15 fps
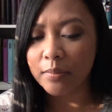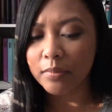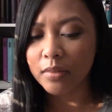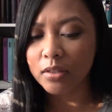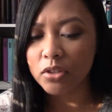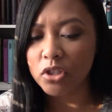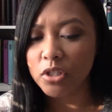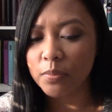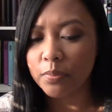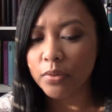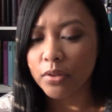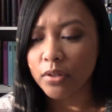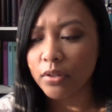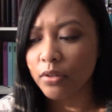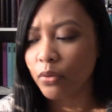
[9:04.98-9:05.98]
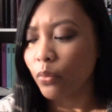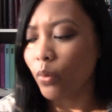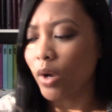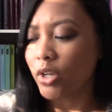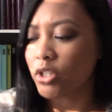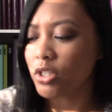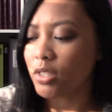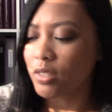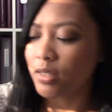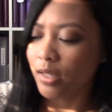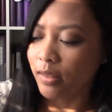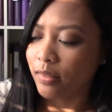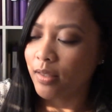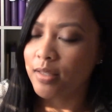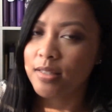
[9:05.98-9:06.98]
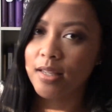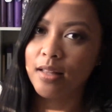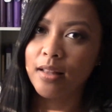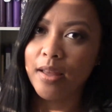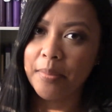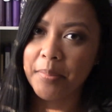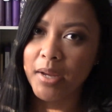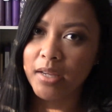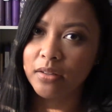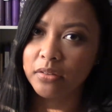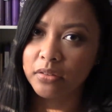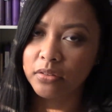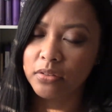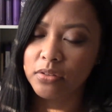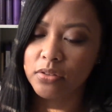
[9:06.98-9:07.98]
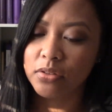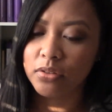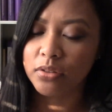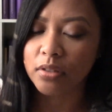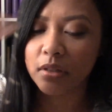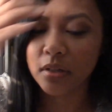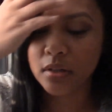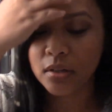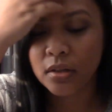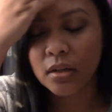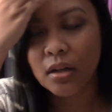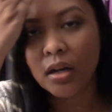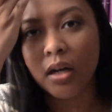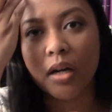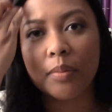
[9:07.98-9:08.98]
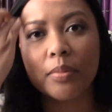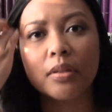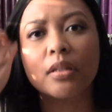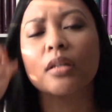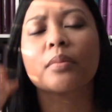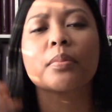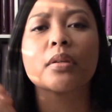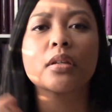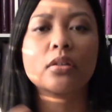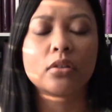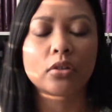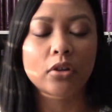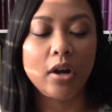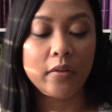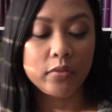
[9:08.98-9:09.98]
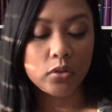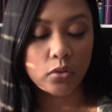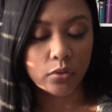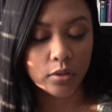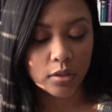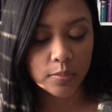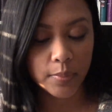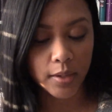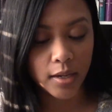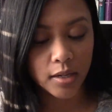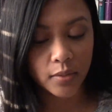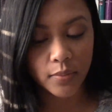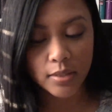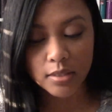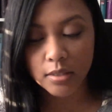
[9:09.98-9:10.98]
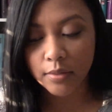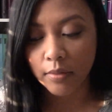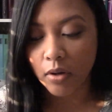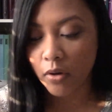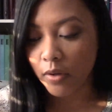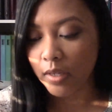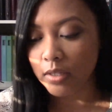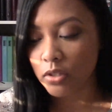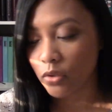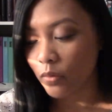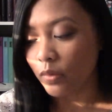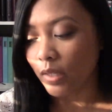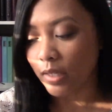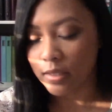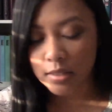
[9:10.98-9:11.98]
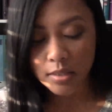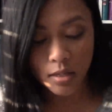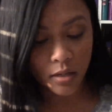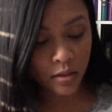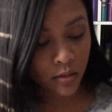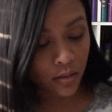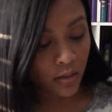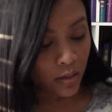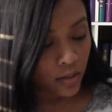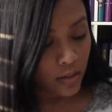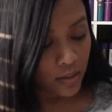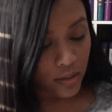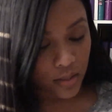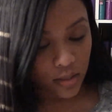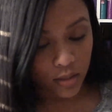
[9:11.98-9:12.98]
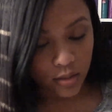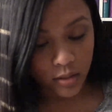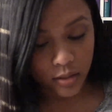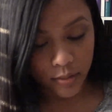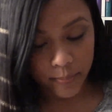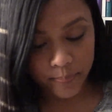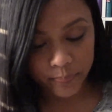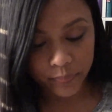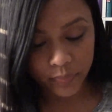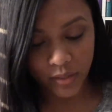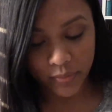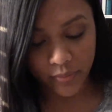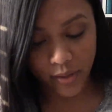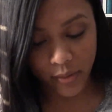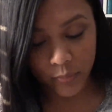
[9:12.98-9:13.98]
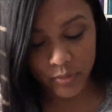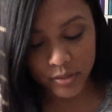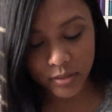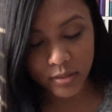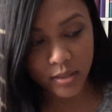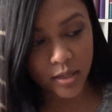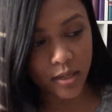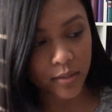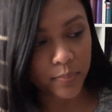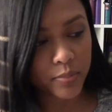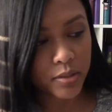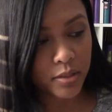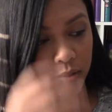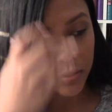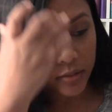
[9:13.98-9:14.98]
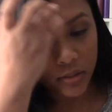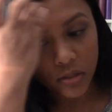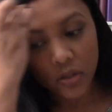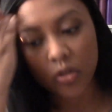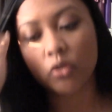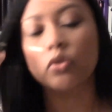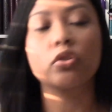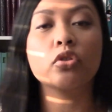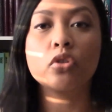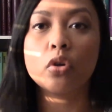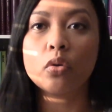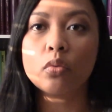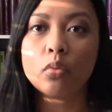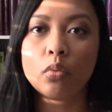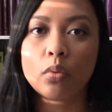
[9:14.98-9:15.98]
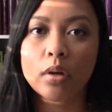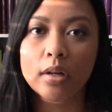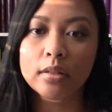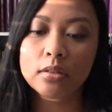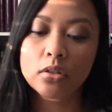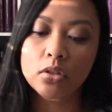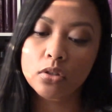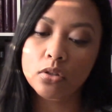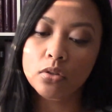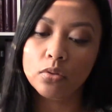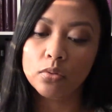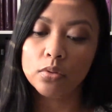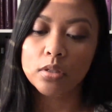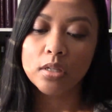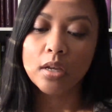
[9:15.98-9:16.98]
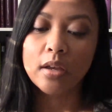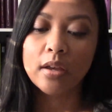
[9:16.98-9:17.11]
the cheaper gouaches that they sell at Michael's or Hobby Lobby or craft stores. But anyways, okay, so that's ink, and that was nibs. So you don't want to use